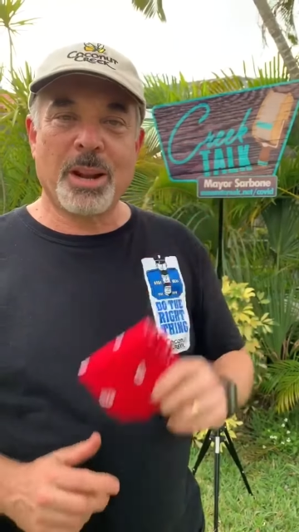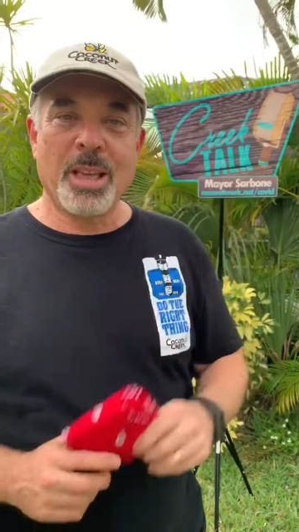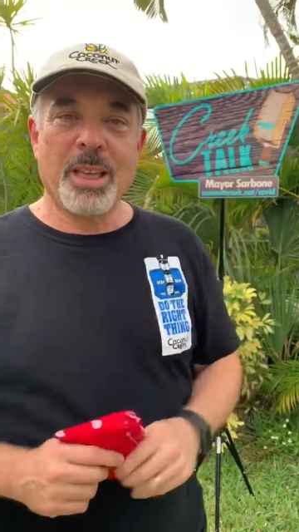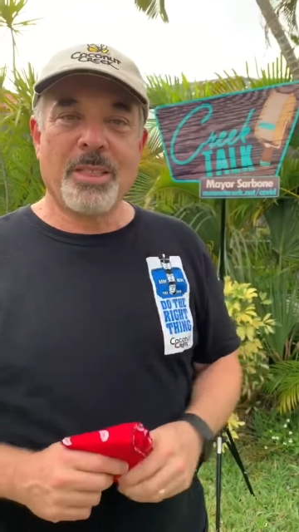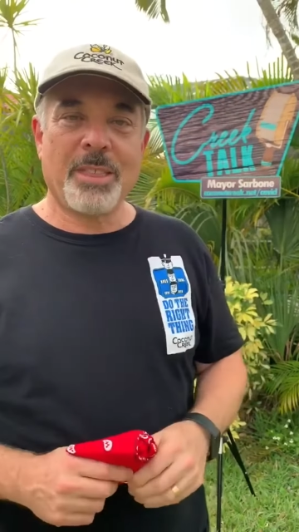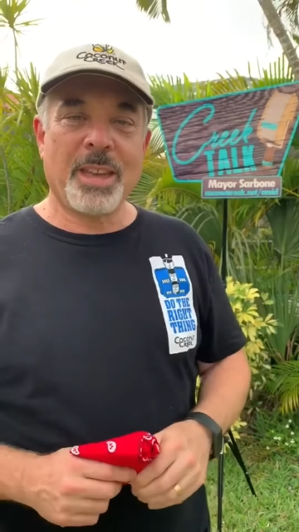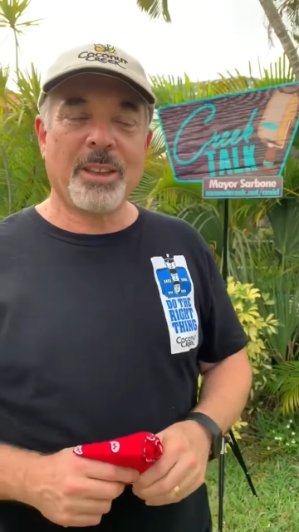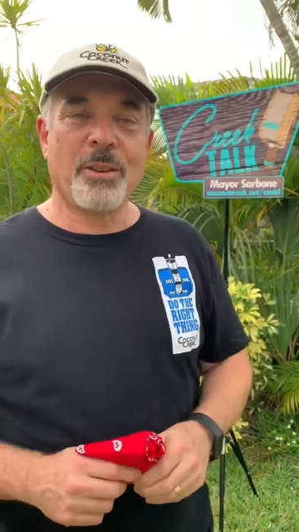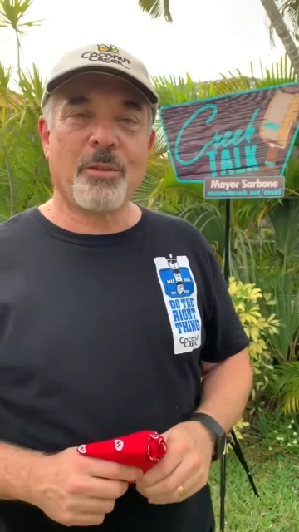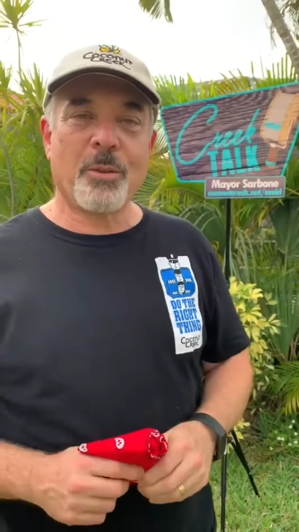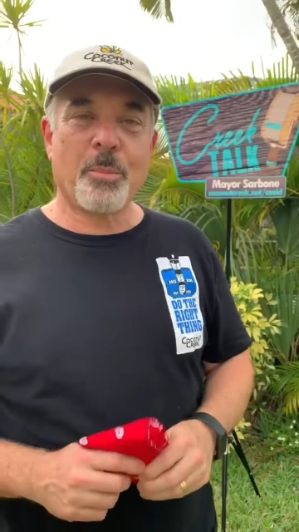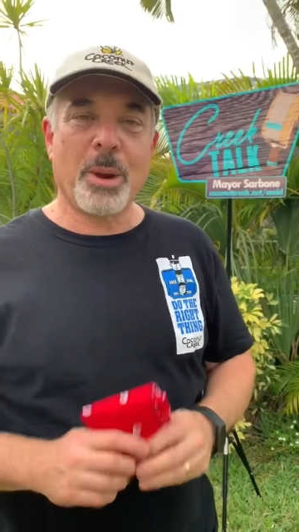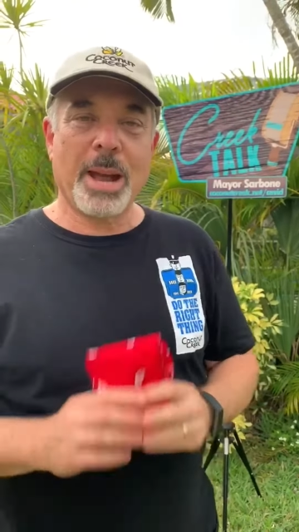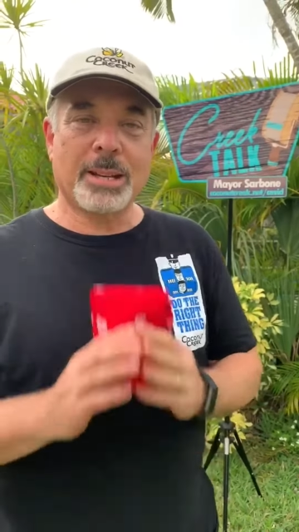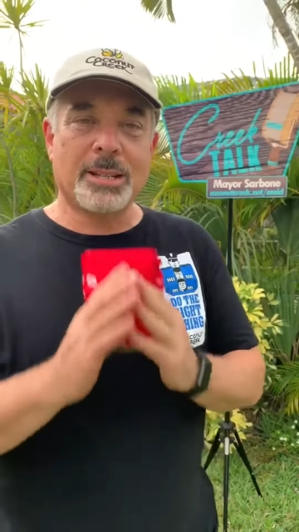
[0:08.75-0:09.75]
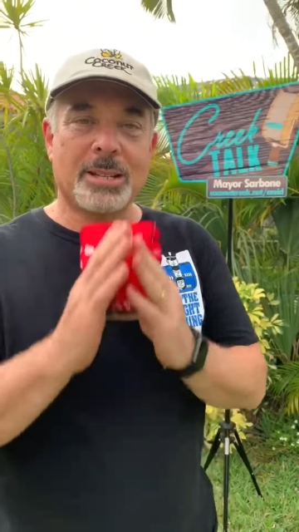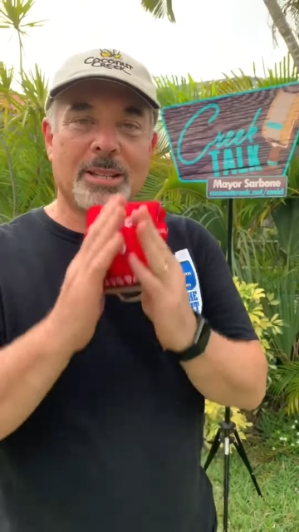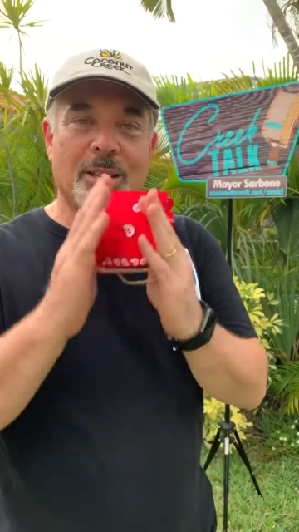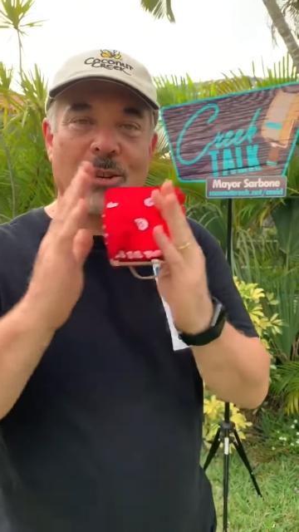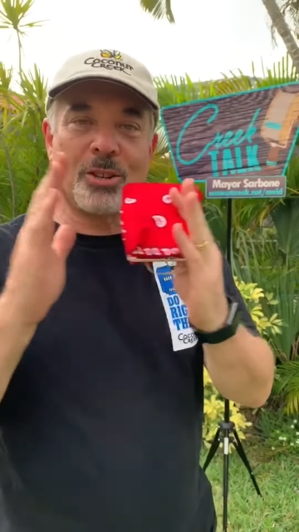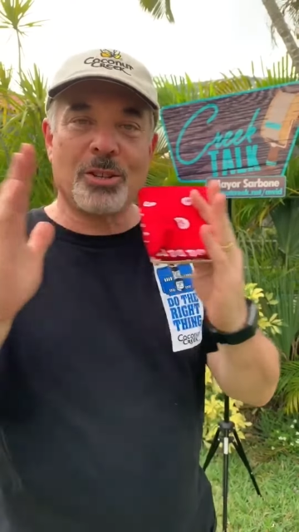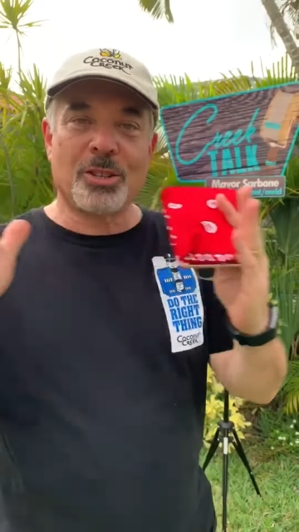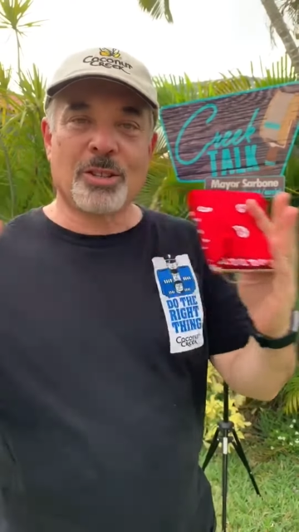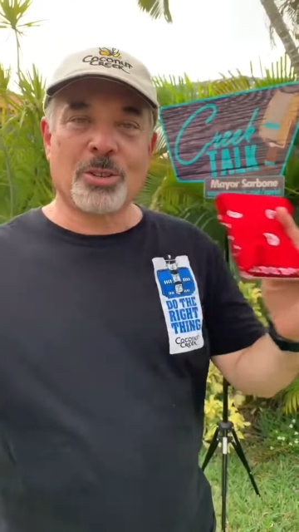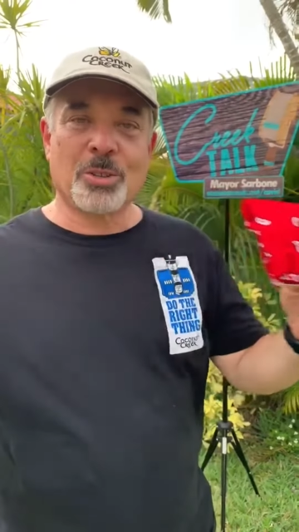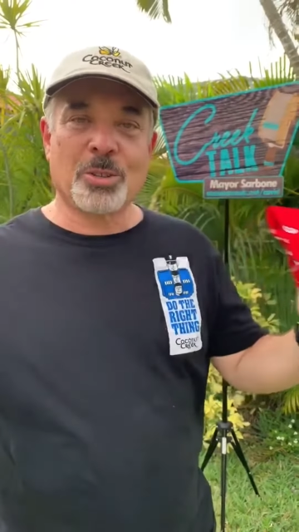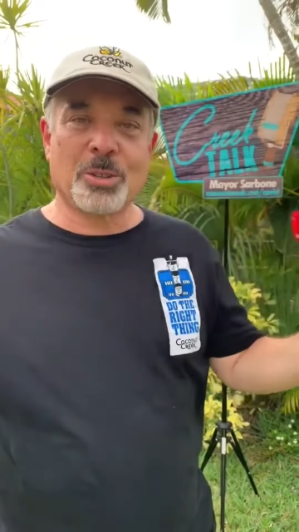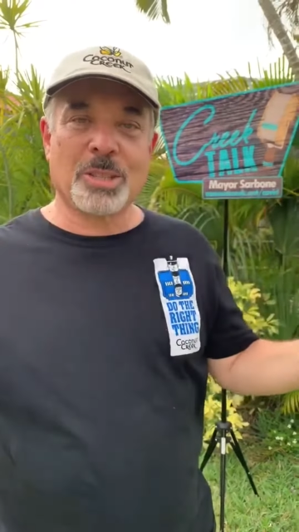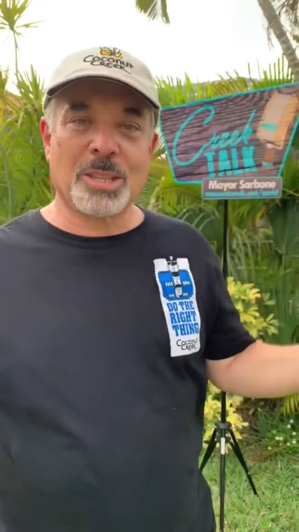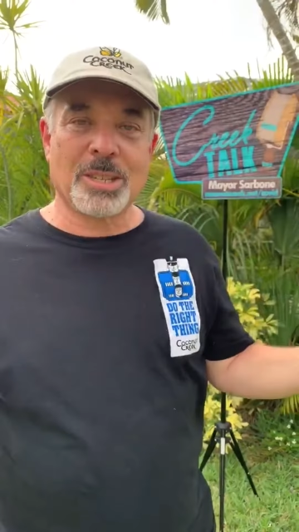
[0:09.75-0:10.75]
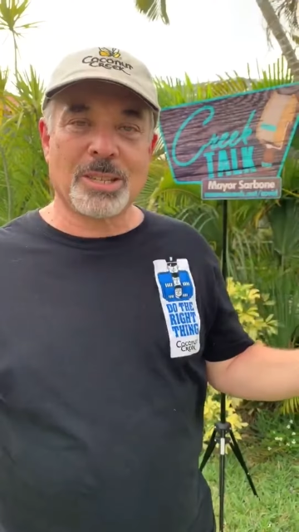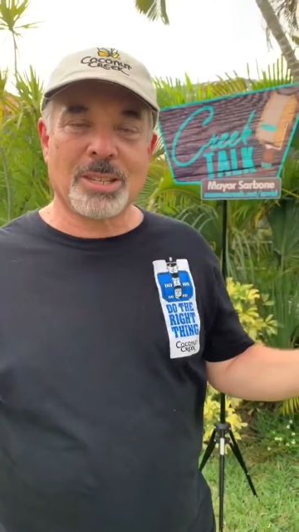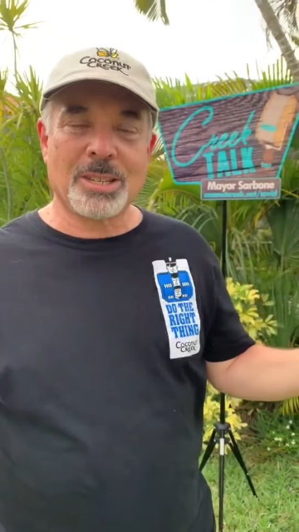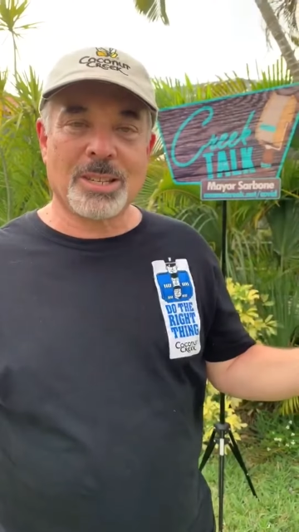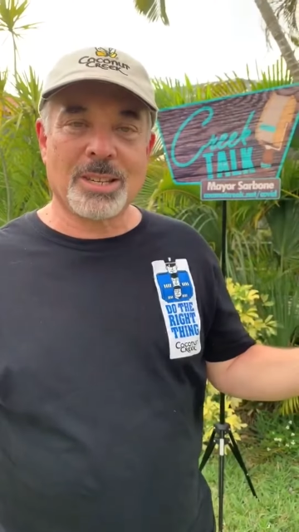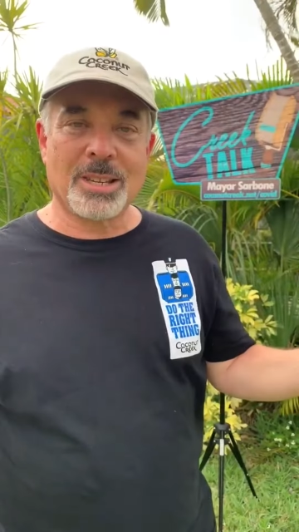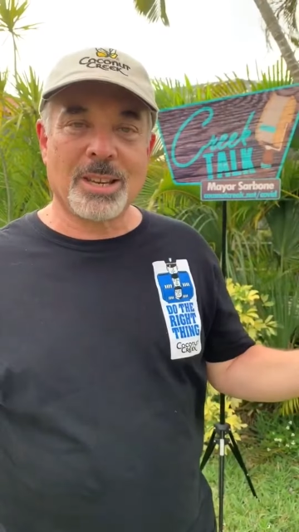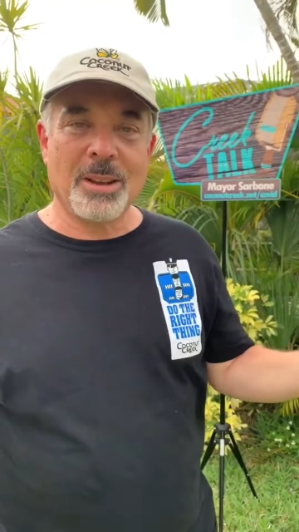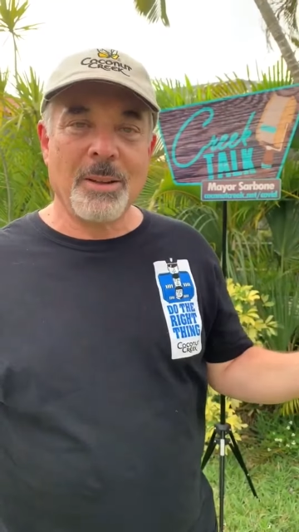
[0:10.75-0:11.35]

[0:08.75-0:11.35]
Thank you for practicing good social distancing.